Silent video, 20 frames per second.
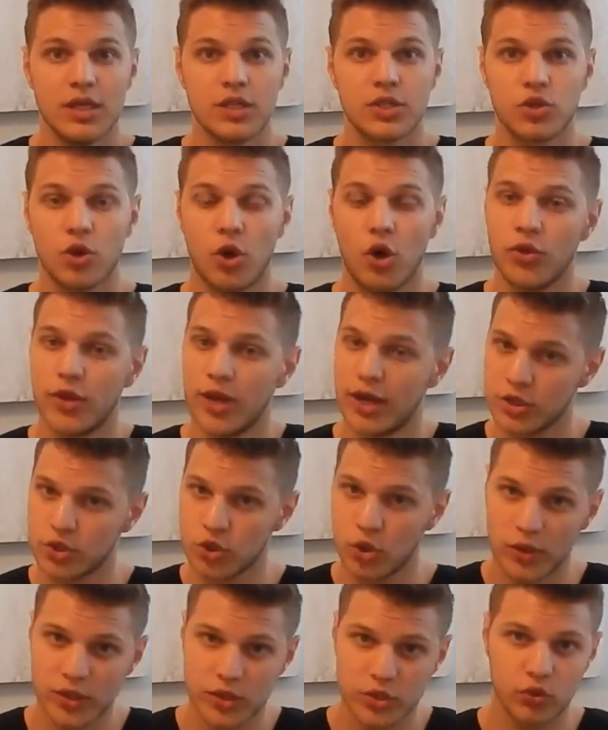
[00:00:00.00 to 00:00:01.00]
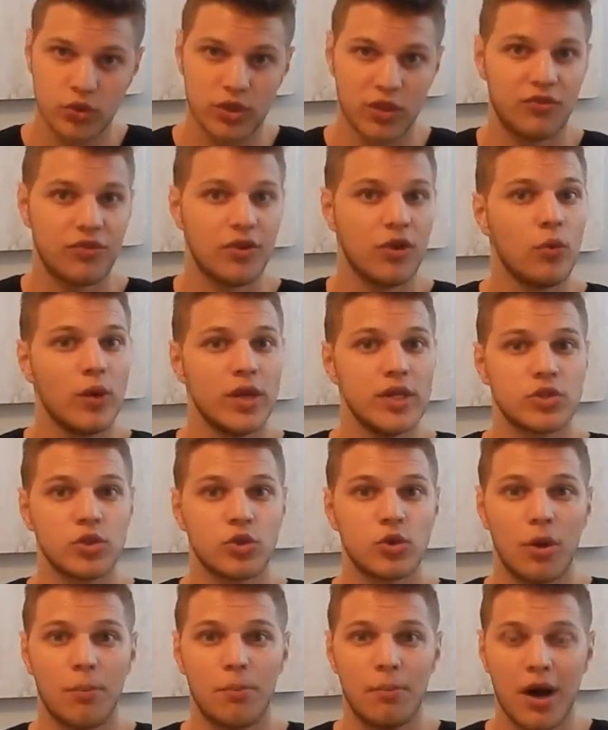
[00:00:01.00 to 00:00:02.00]
So there's always two different ways
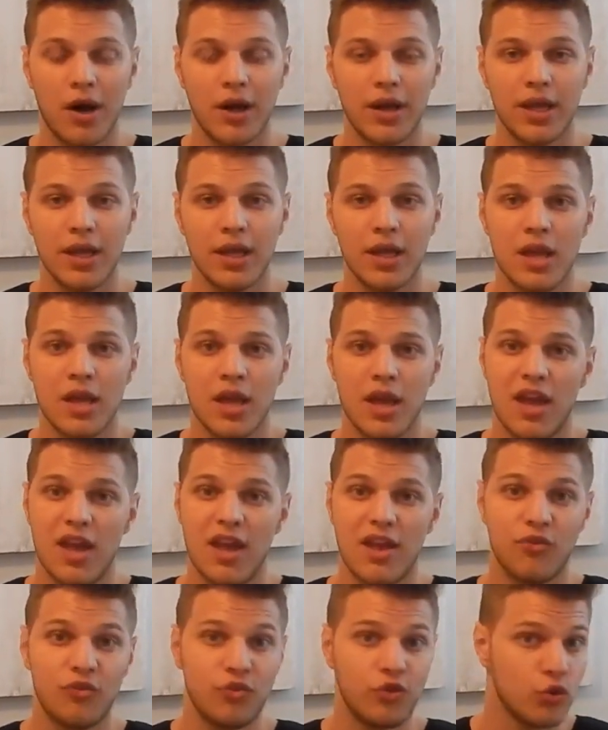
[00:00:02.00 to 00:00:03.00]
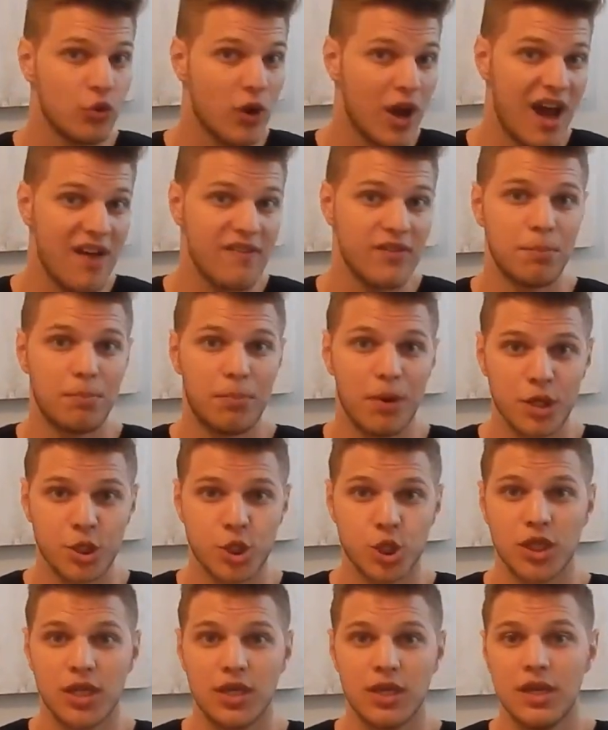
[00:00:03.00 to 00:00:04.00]
to go about it. If you have a
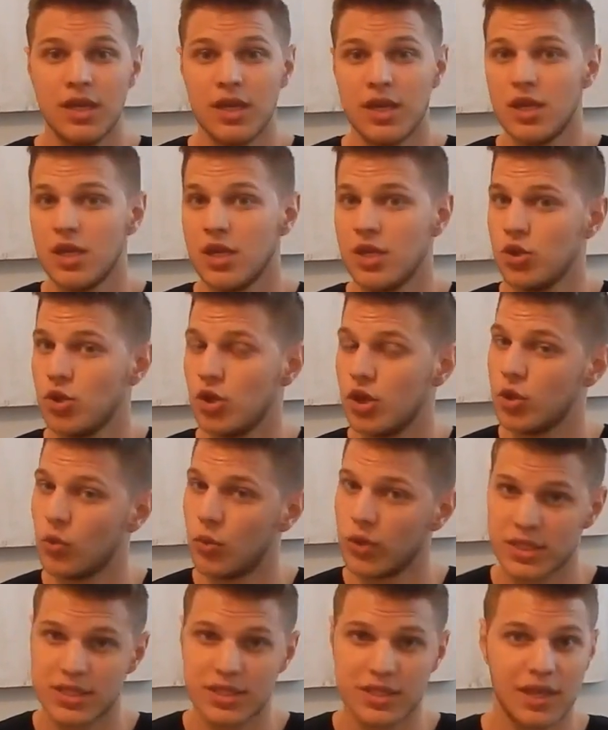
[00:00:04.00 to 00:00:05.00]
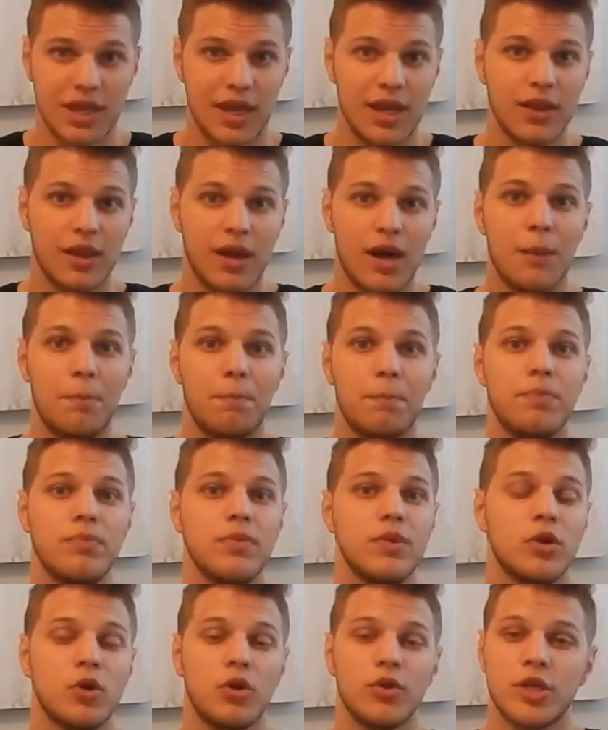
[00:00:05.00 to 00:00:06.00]
budget, you know, you want to scale
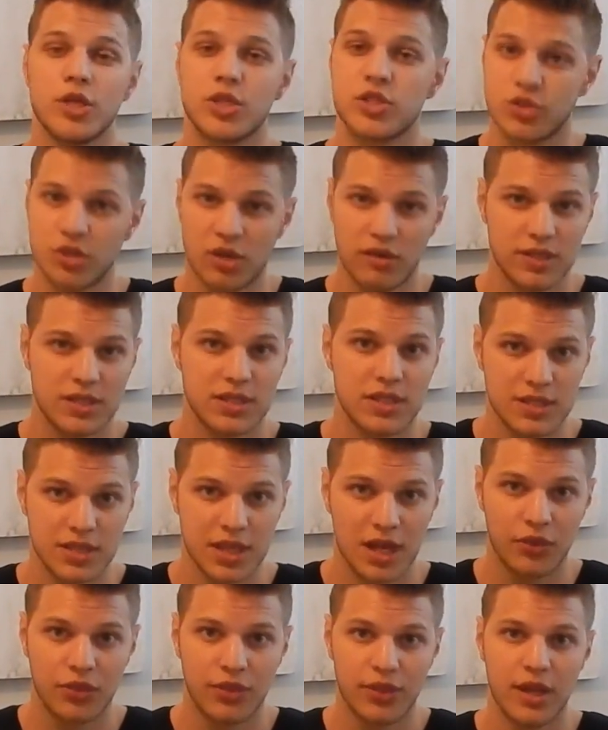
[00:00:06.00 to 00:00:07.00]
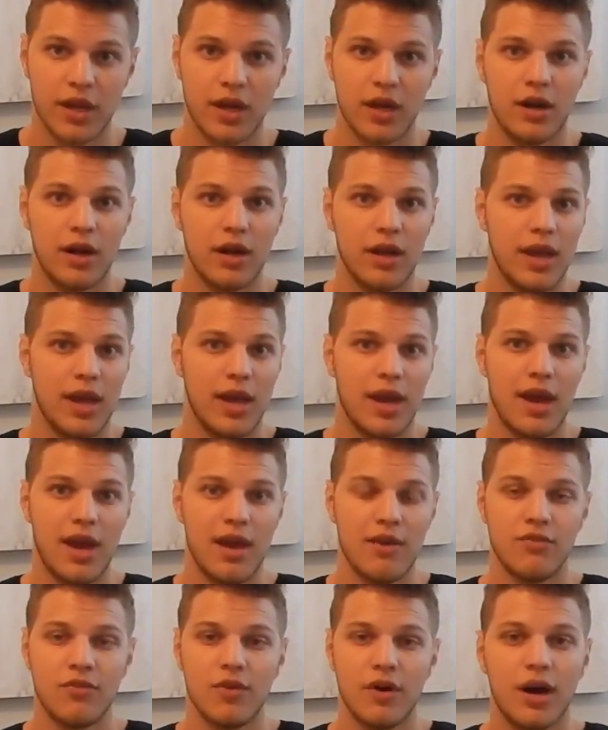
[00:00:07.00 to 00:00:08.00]
up, you know, there's services out there, and
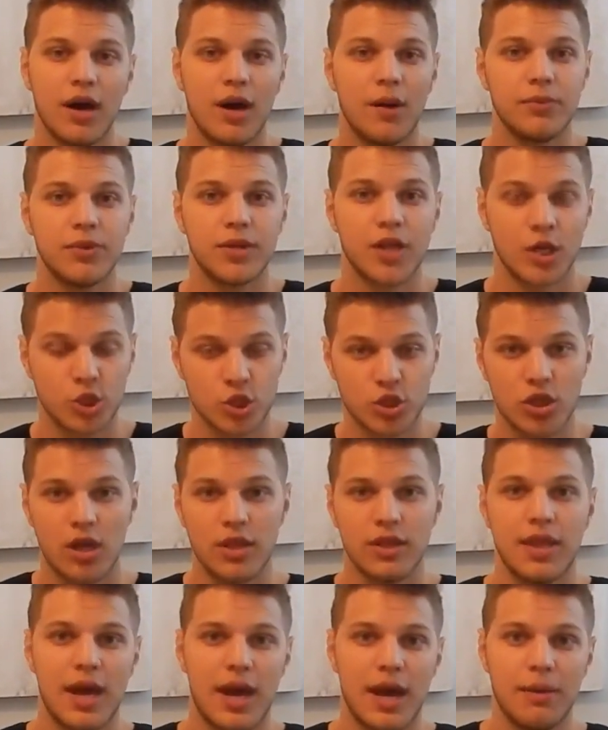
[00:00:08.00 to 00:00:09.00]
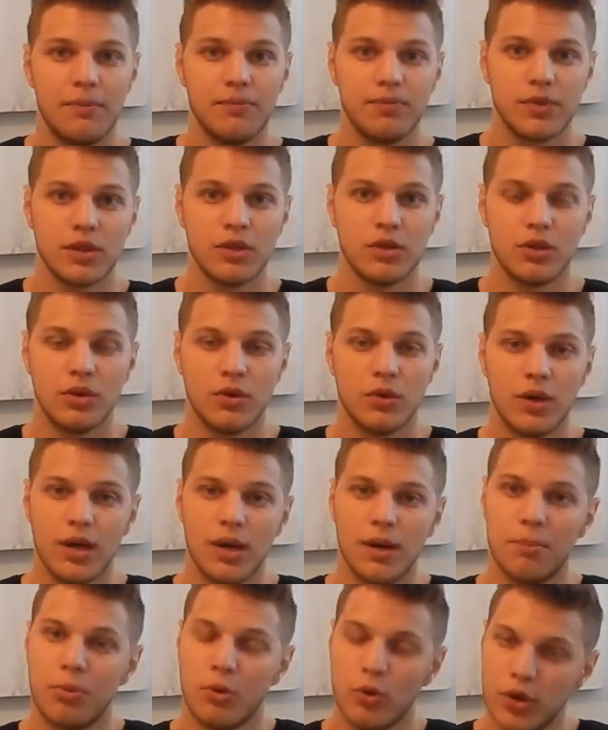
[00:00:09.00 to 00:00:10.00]
I've touched on that, you
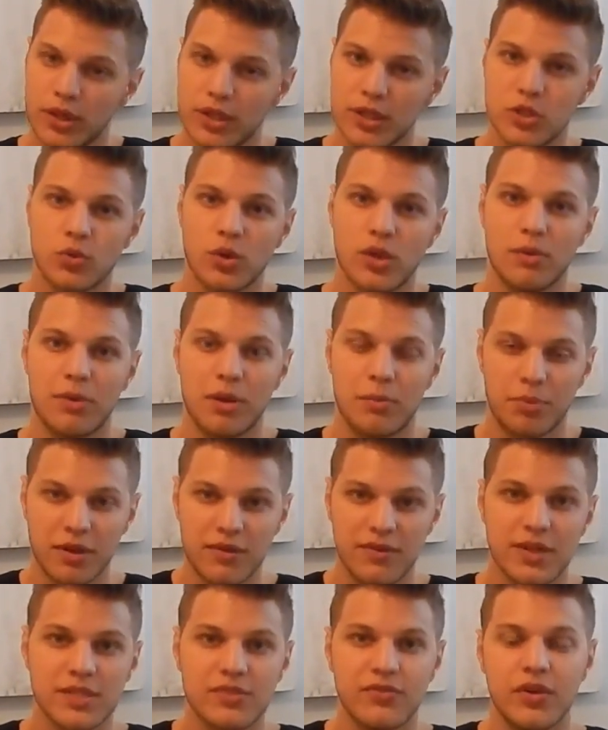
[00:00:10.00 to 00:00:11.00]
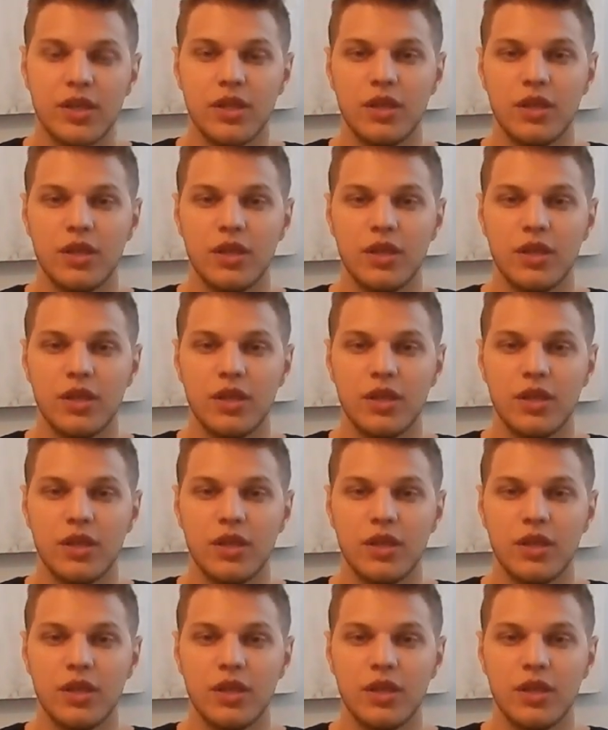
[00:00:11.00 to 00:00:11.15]
know, point as well in my previous